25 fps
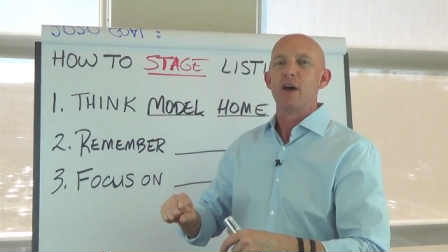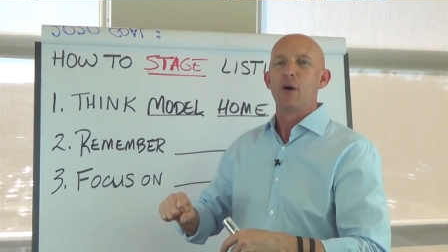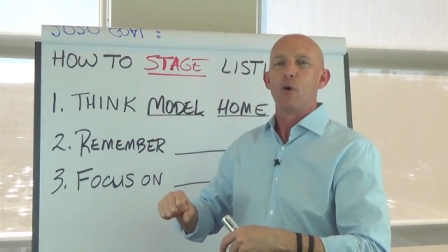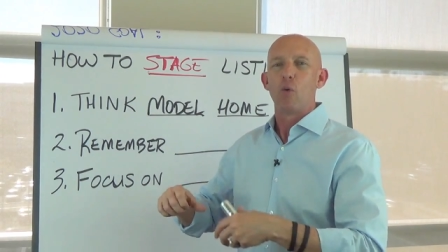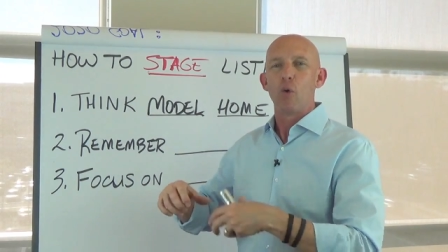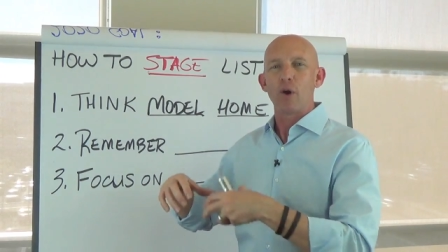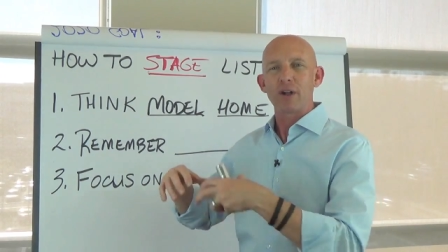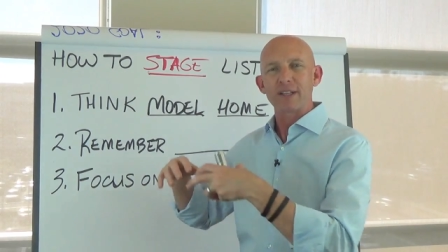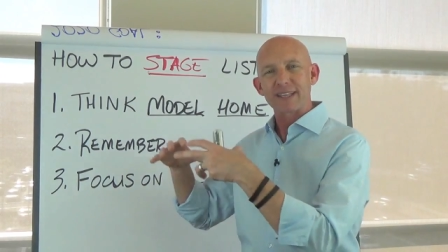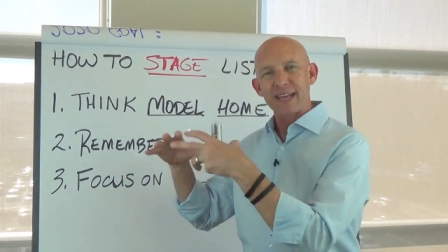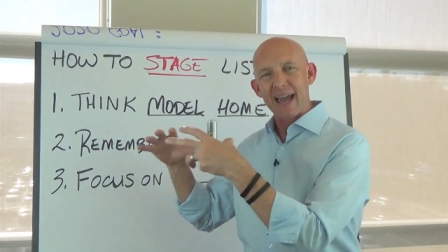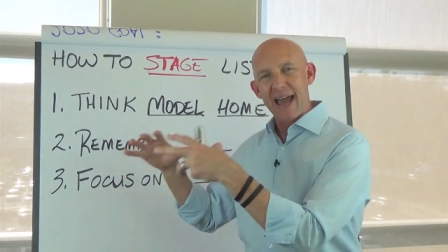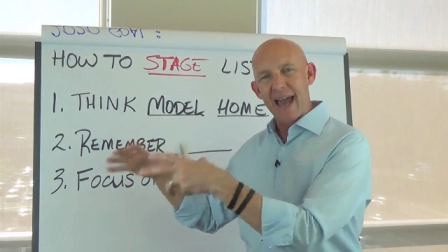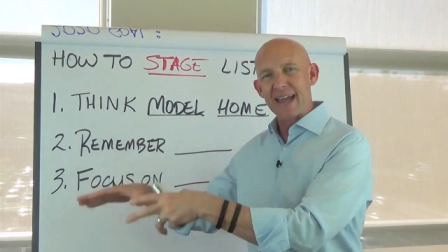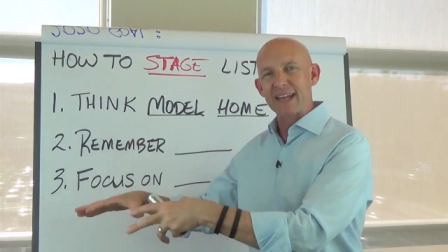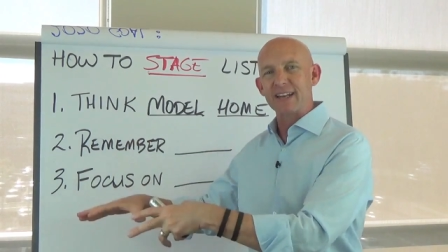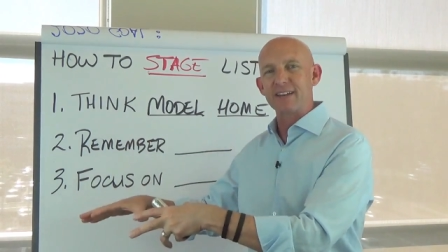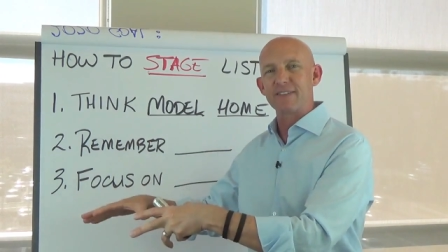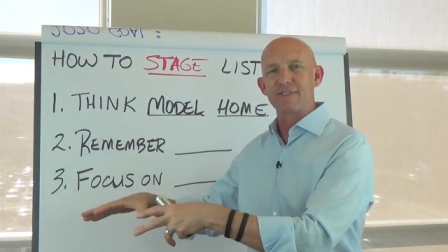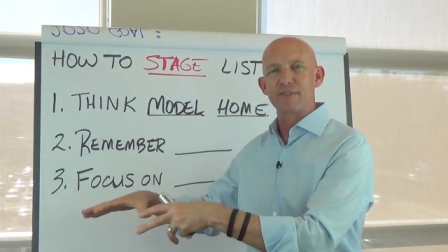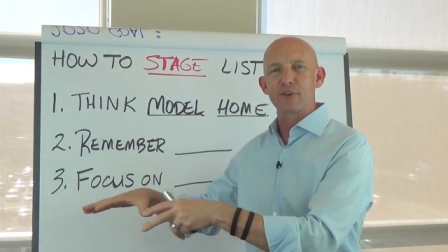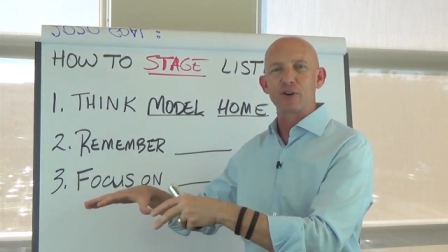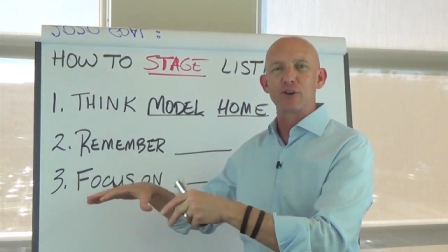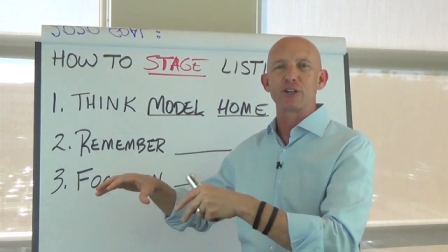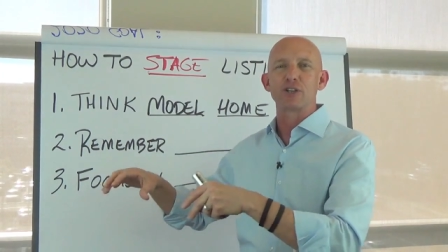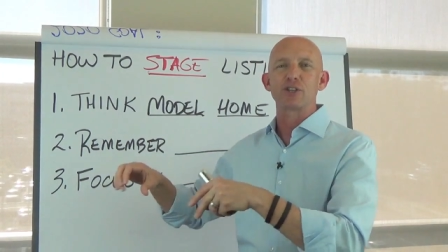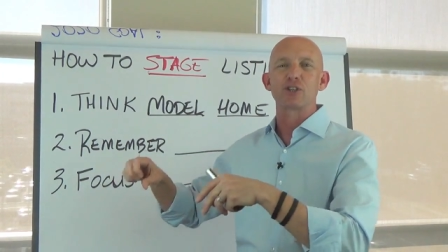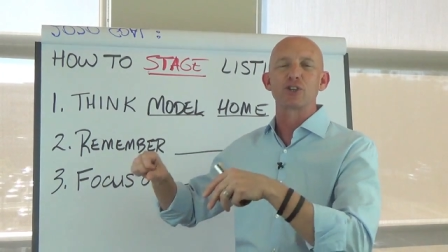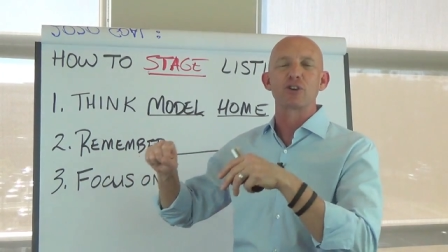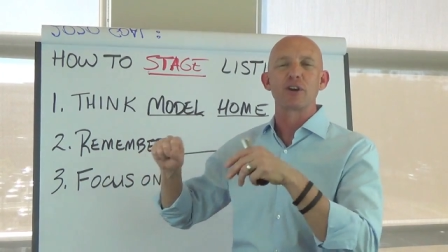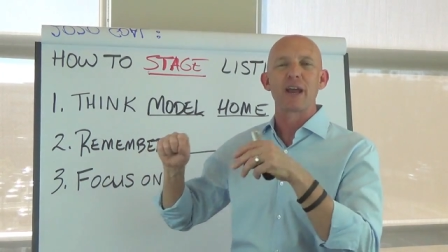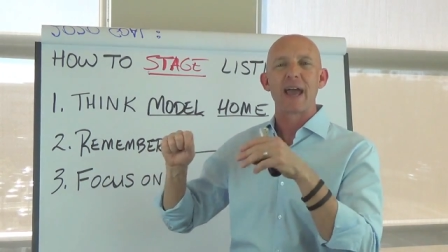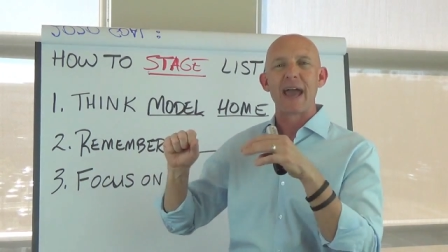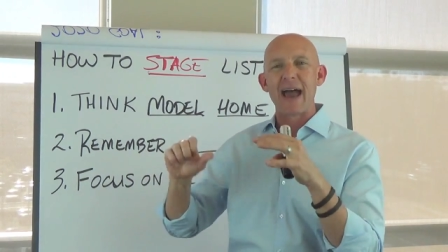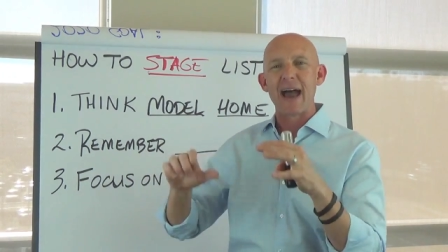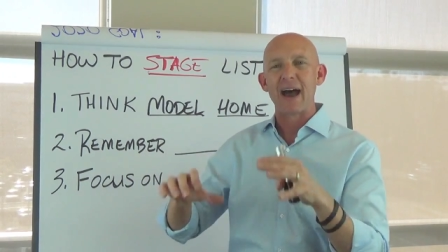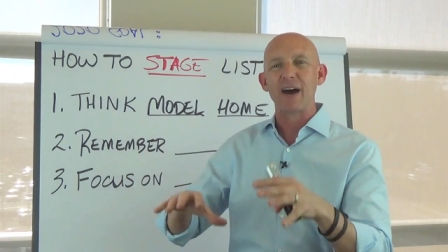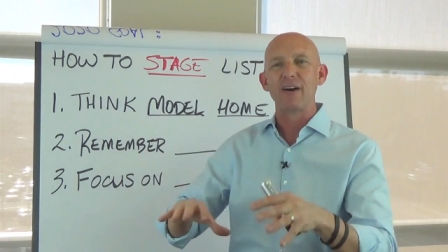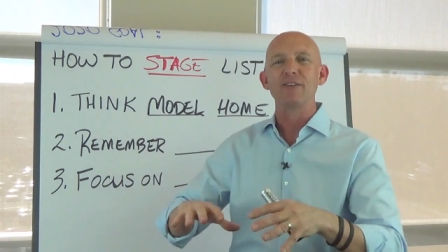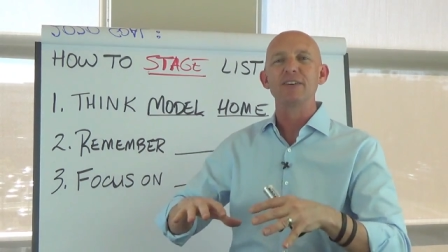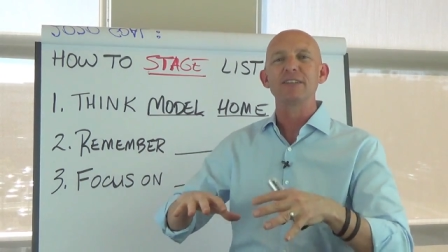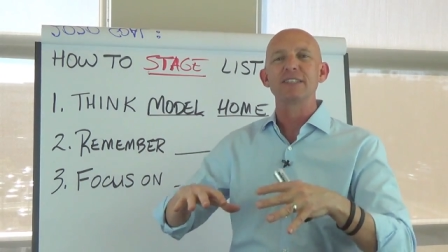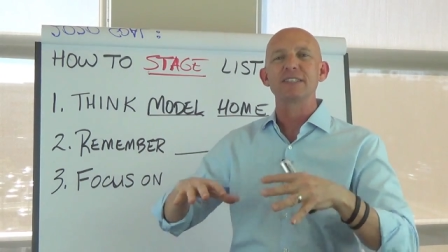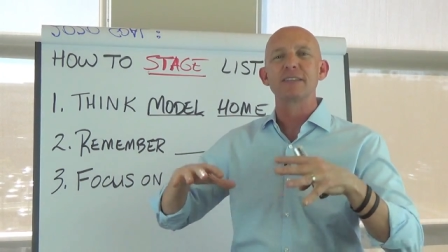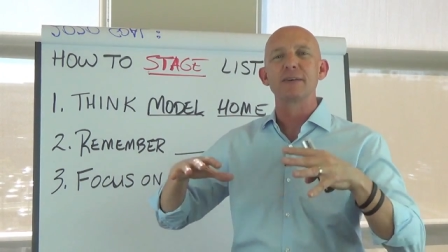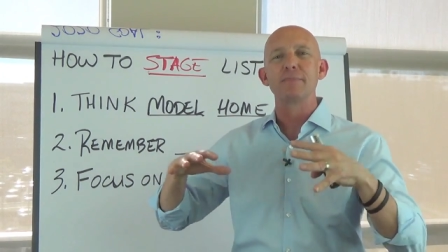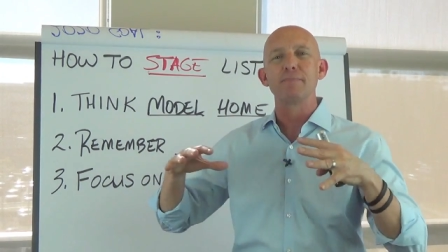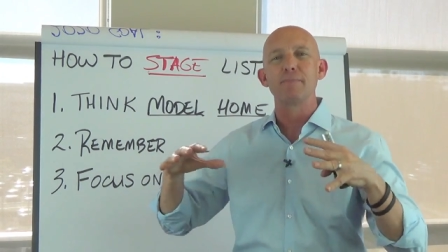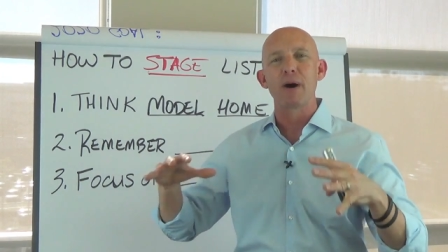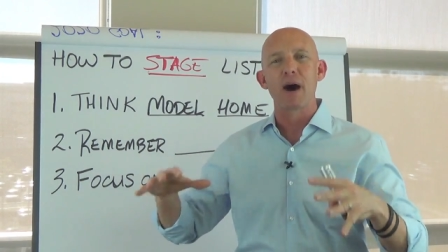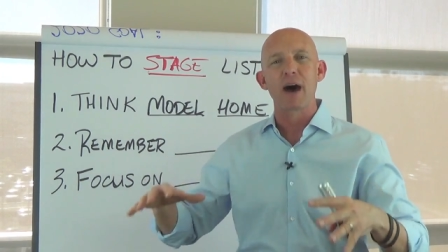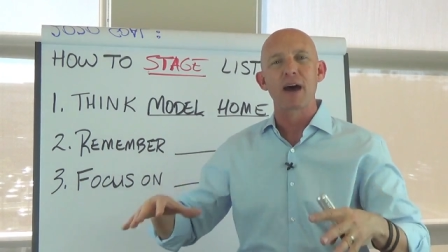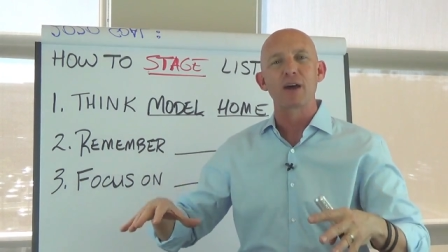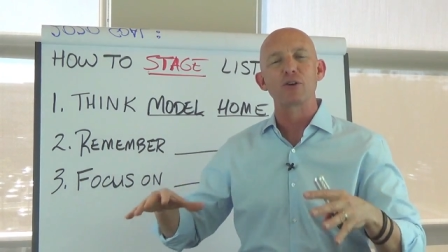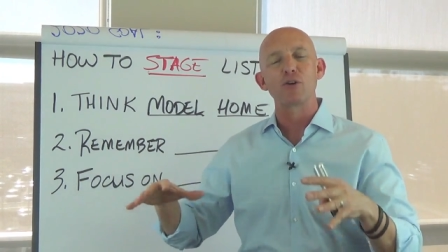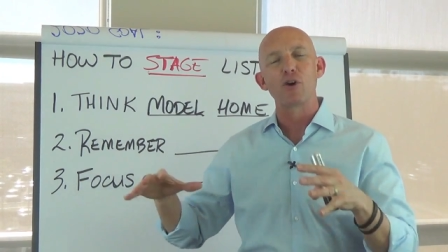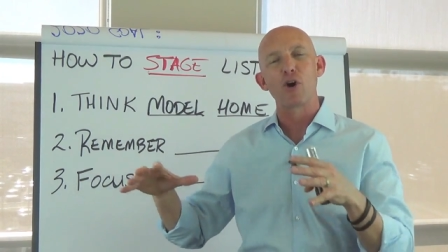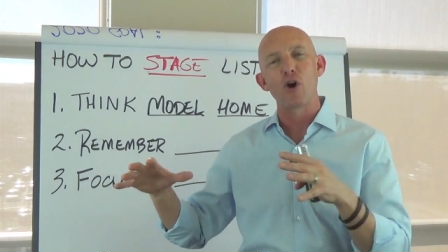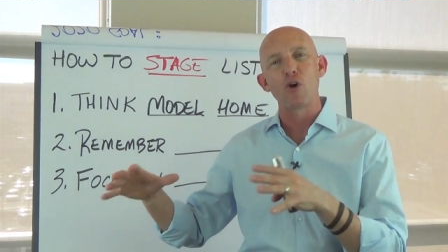what kind of furniture, how is the model